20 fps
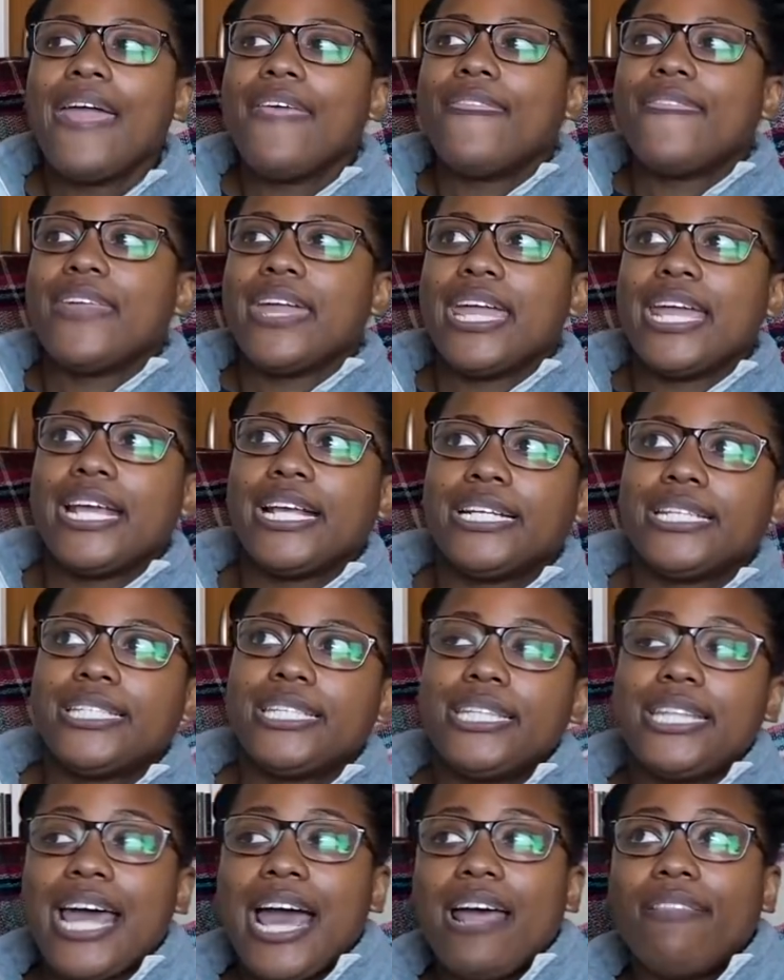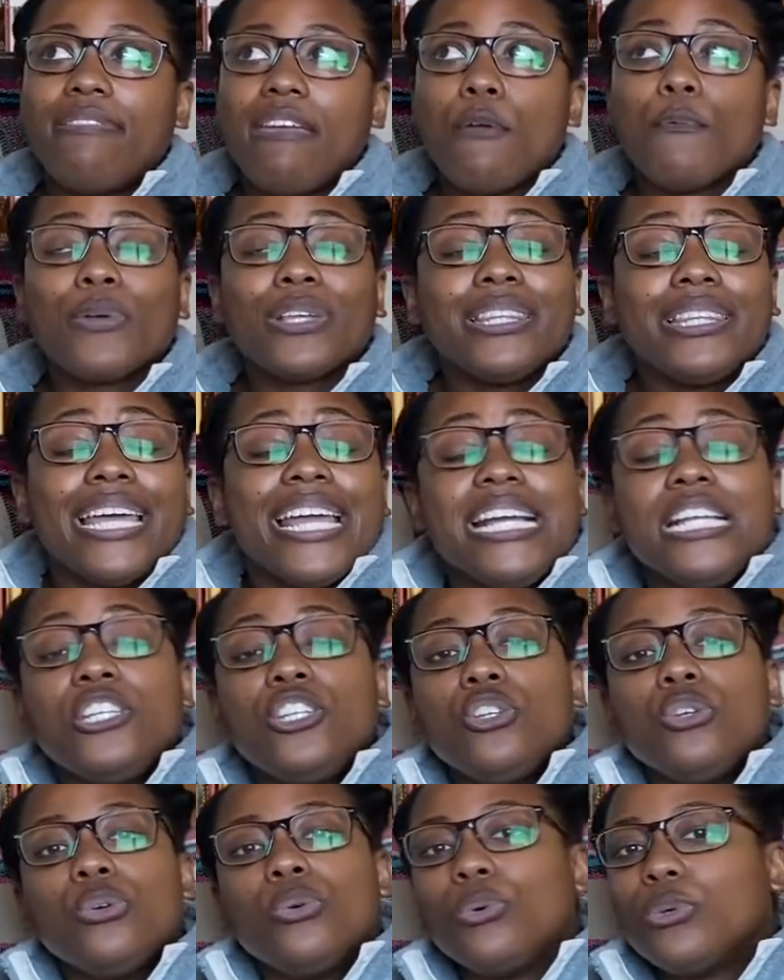things that they relate
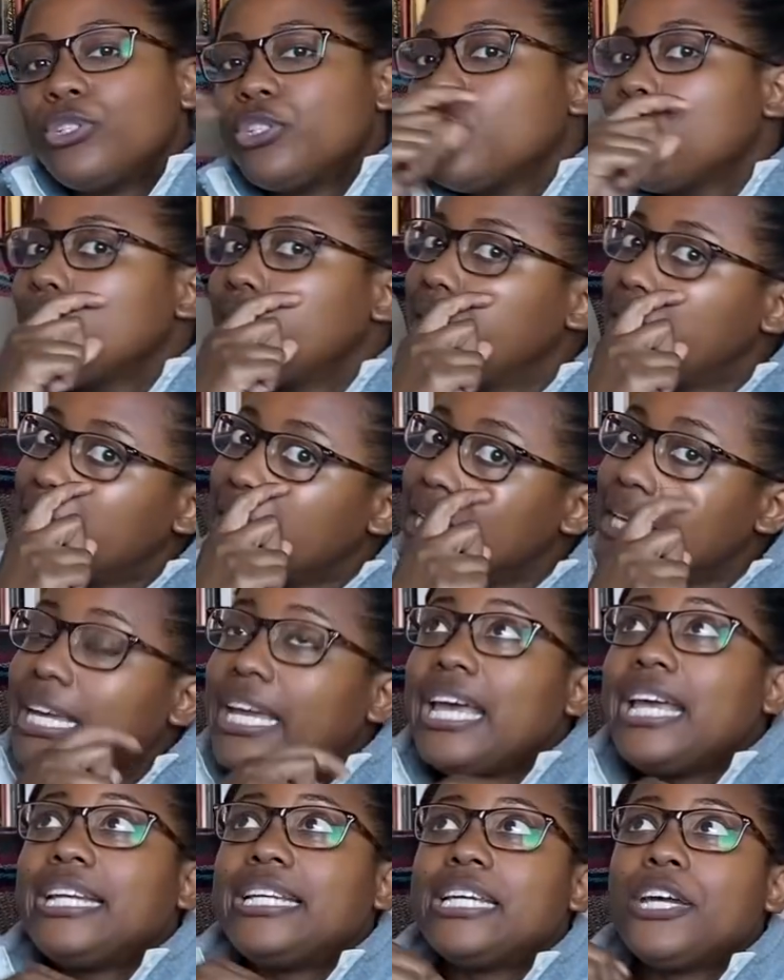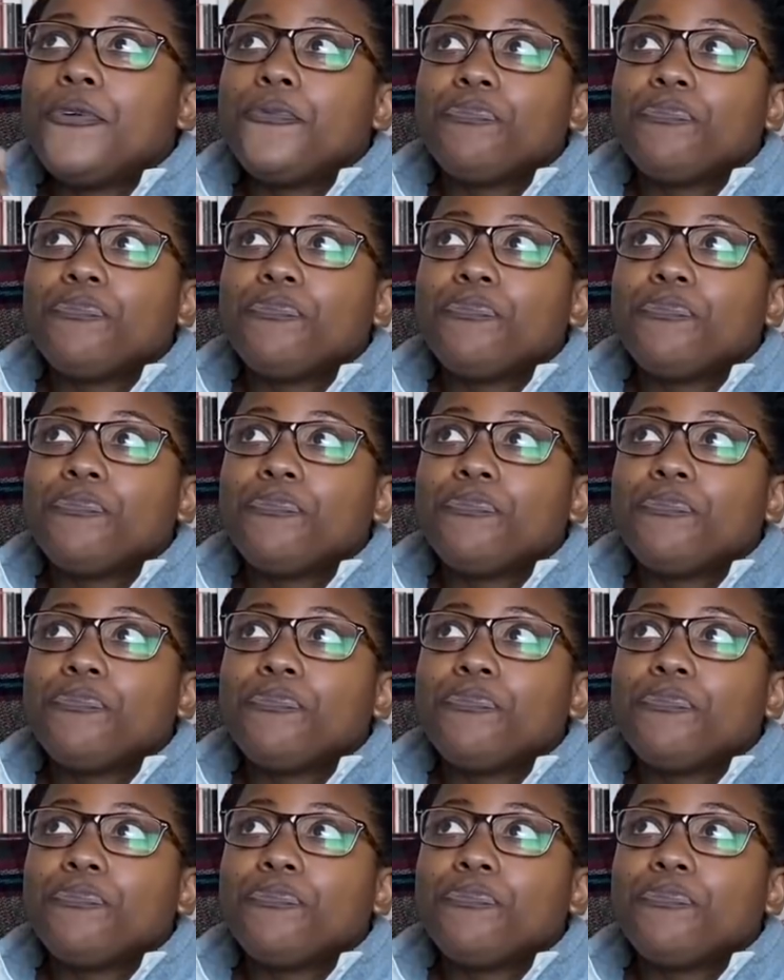to, so they can get